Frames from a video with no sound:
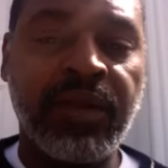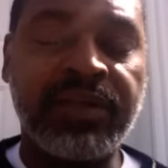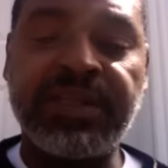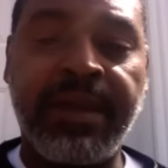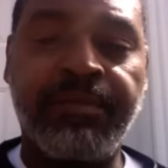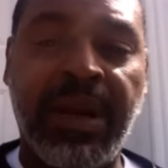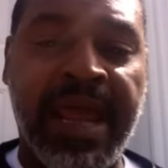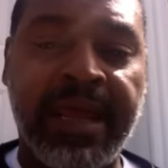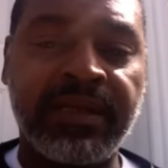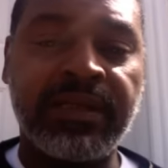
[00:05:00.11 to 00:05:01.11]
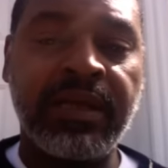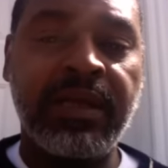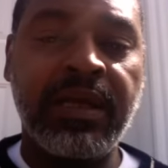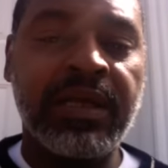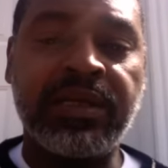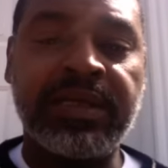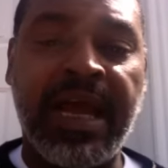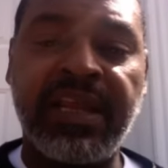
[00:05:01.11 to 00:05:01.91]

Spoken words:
It's not blacks. It's not